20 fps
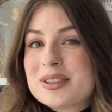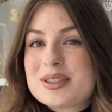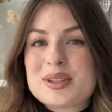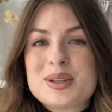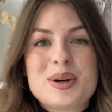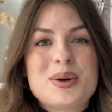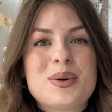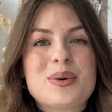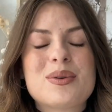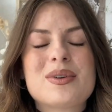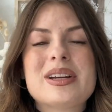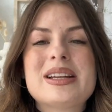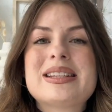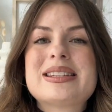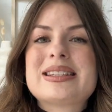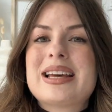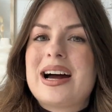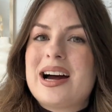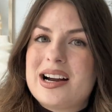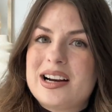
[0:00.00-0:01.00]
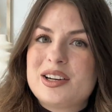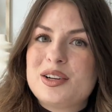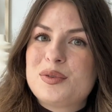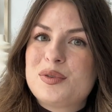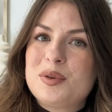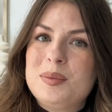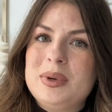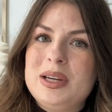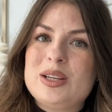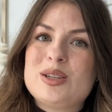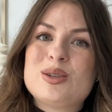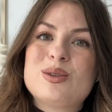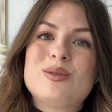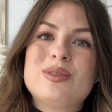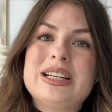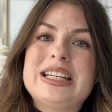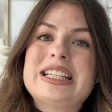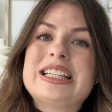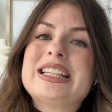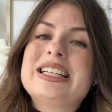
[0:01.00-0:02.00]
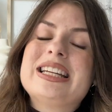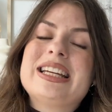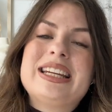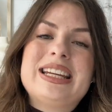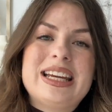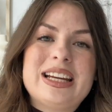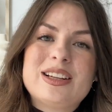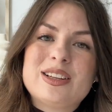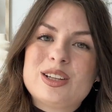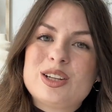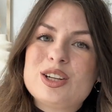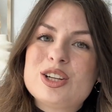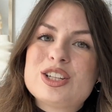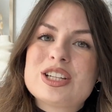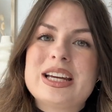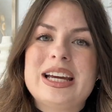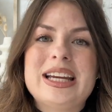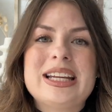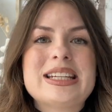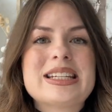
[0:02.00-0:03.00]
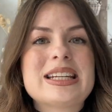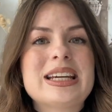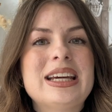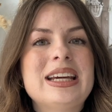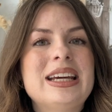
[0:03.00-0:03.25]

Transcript: so it's harder for me to read it in English, and